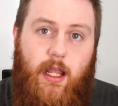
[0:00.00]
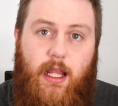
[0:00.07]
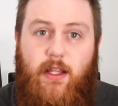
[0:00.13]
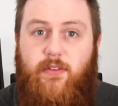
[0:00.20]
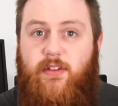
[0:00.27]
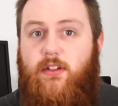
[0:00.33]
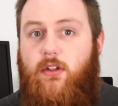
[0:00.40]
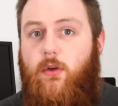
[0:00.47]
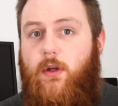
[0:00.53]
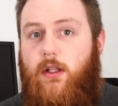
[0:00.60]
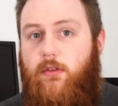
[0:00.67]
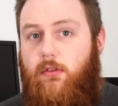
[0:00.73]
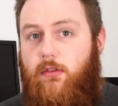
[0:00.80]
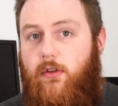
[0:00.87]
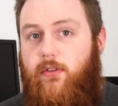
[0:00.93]
EC2
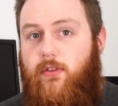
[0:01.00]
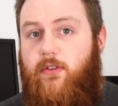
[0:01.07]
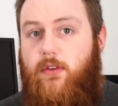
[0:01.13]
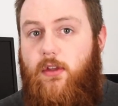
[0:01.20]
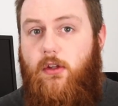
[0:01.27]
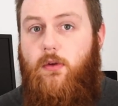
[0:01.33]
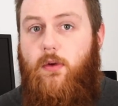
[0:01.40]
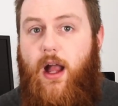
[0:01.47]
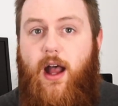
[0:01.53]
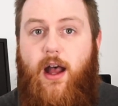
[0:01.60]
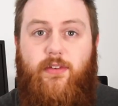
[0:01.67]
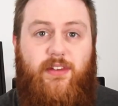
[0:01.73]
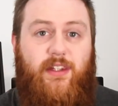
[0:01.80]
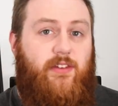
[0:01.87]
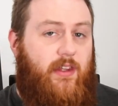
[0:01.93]
introduces the new
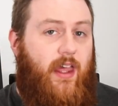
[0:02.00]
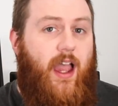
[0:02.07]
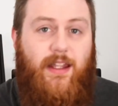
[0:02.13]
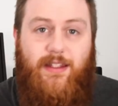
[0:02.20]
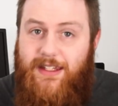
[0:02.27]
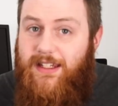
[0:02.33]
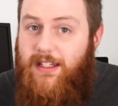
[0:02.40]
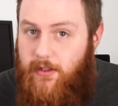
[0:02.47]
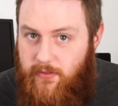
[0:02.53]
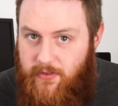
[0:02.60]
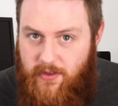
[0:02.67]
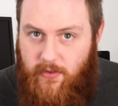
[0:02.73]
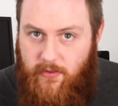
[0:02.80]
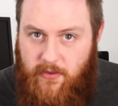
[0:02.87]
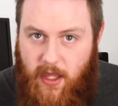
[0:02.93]
R6ID
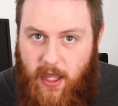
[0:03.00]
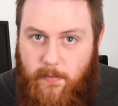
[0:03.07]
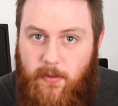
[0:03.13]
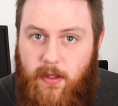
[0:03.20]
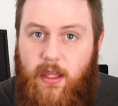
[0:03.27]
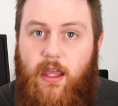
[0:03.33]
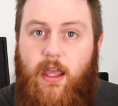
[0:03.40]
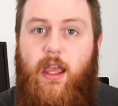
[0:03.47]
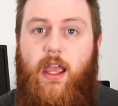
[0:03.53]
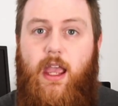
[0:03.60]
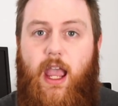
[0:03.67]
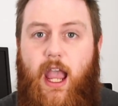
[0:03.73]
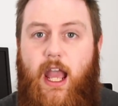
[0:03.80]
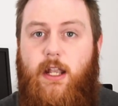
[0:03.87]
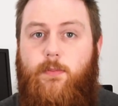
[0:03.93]
instance type.
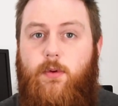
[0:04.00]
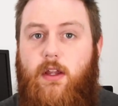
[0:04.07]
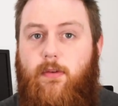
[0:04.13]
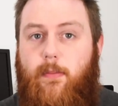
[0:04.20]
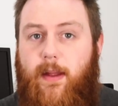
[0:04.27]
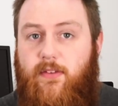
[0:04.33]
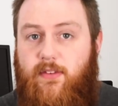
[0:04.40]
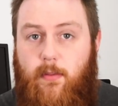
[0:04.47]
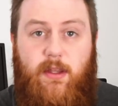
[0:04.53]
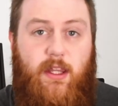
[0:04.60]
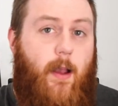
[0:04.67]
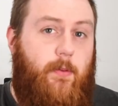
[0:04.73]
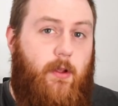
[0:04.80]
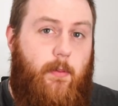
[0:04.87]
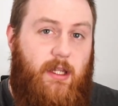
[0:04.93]
And a brief about some of
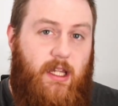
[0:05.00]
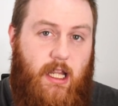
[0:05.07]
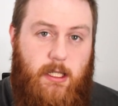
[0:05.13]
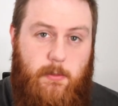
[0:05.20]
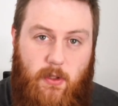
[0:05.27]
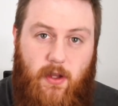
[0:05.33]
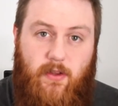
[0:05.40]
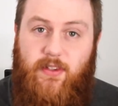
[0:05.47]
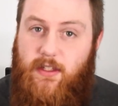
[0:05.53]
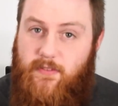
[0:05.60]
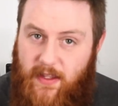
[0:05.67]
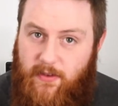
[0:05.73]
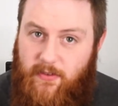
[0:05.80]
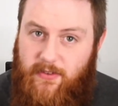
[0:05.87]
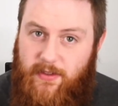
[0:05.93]
the upcoming AWS
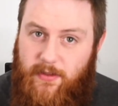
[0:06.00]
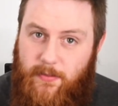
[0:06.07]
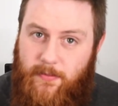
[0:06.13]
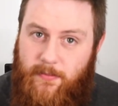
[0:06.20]
events.